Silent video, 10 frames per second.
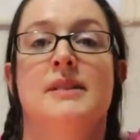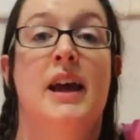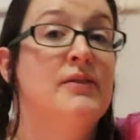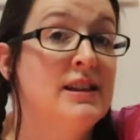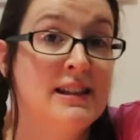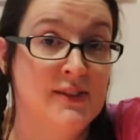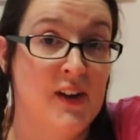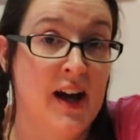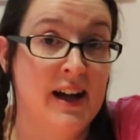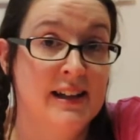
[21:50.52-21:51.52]
Everything's
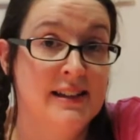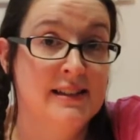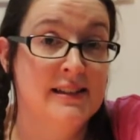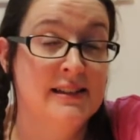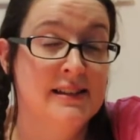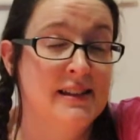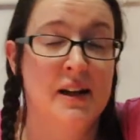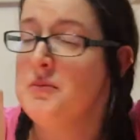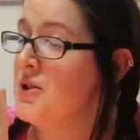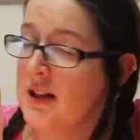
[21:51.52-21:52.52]
fine.
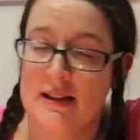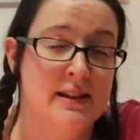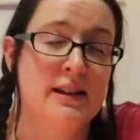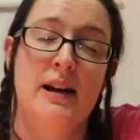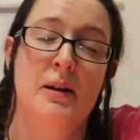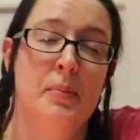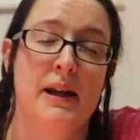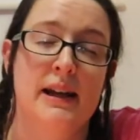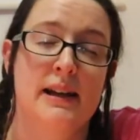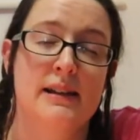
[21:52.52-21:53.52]
I'm just gonna unpick
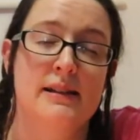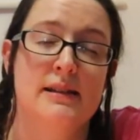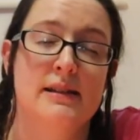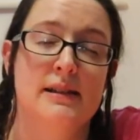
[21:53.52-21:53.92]
it.